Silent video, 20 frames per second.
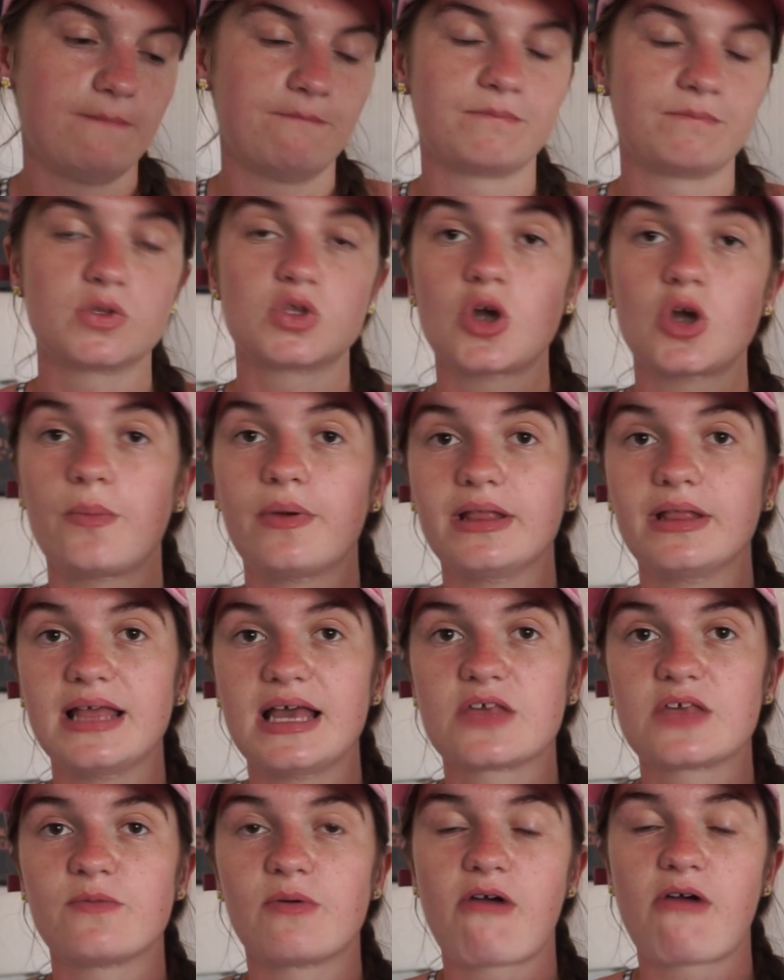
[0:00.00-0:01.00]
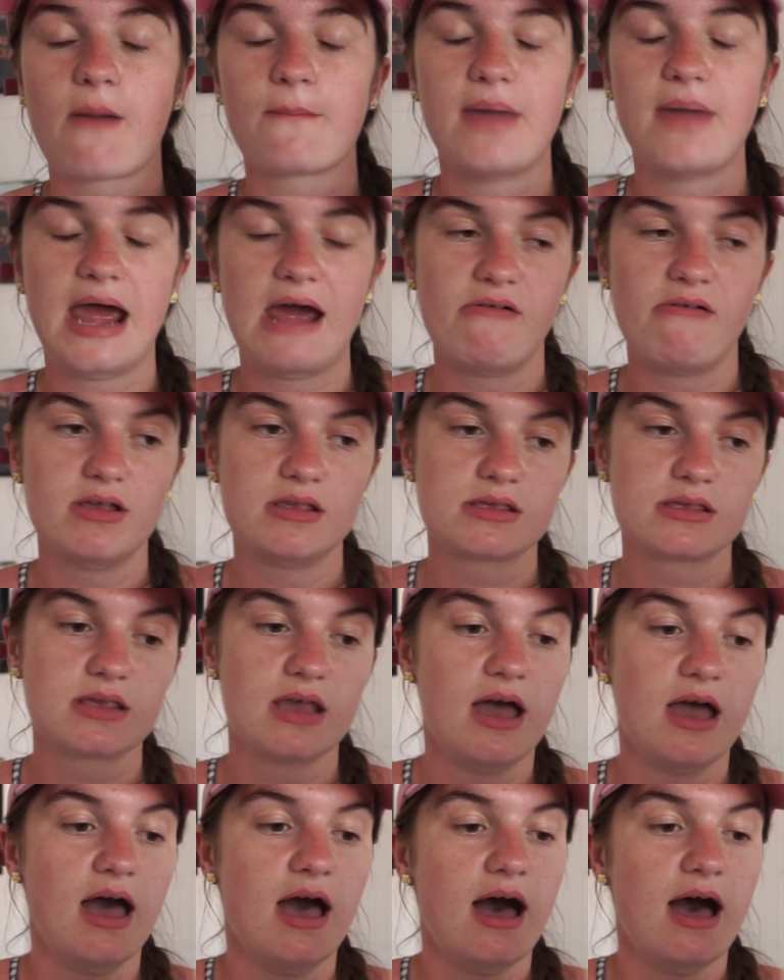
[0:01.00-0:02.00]
shopping list for my grandparents,
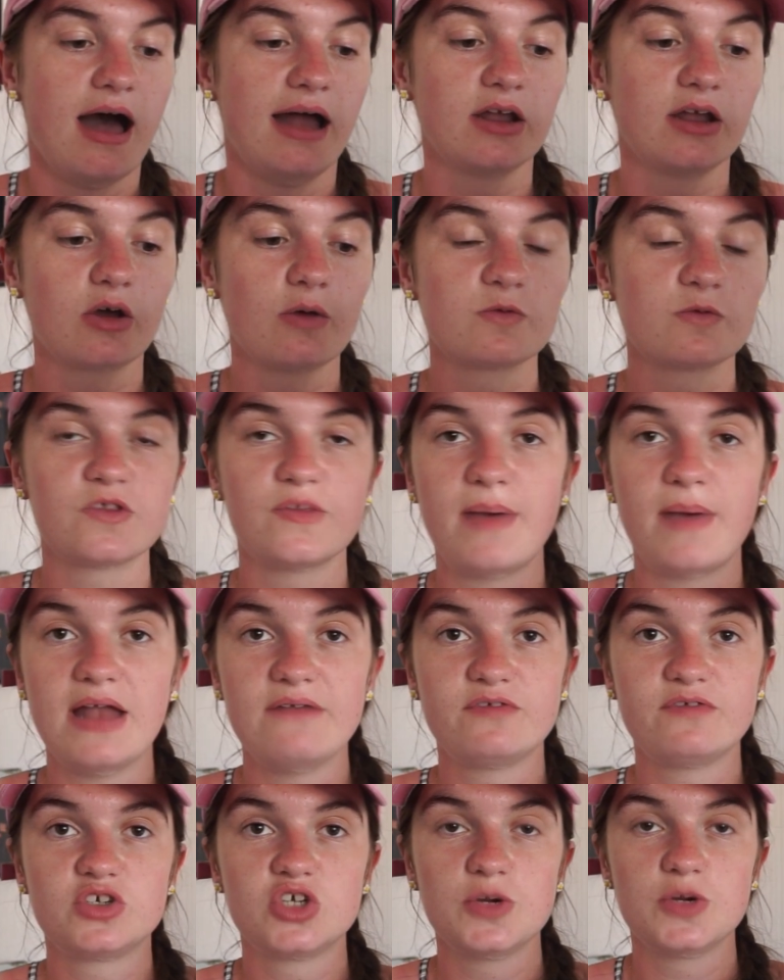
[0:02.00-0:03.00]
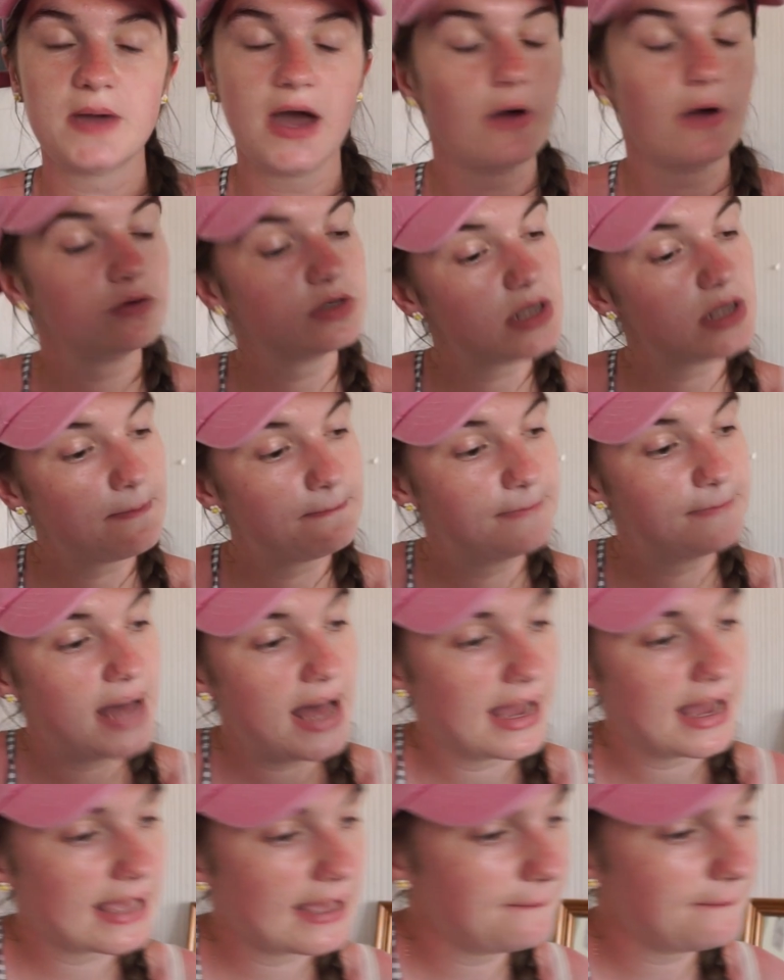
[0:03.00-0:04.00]
and it comes with a pen for £2,
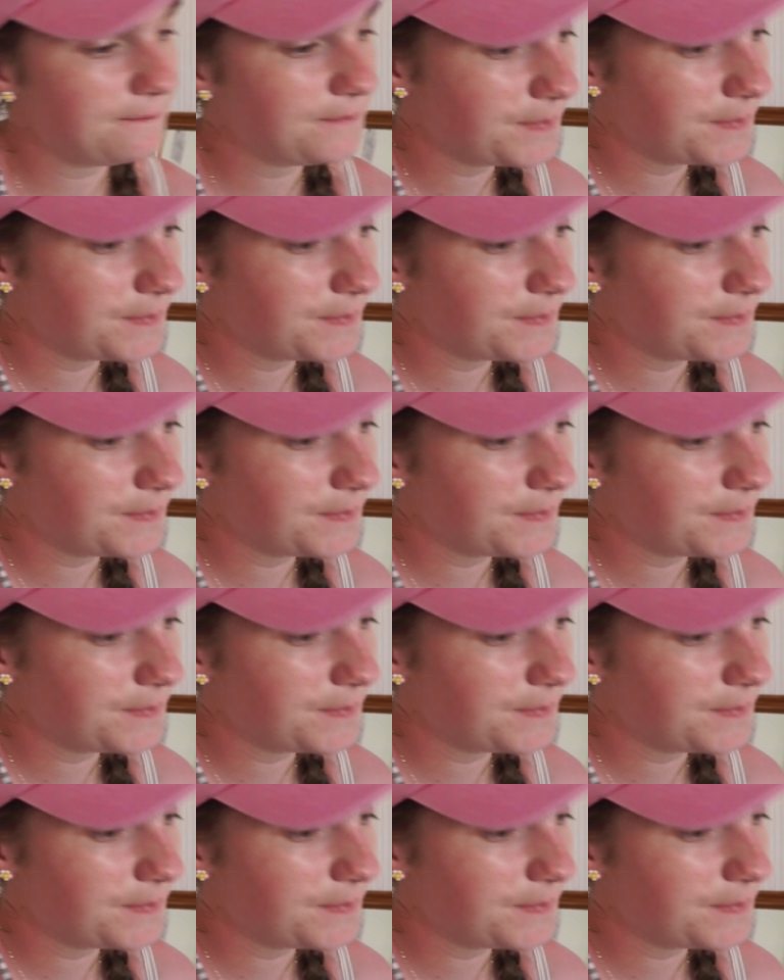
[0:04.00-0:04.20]
bargain.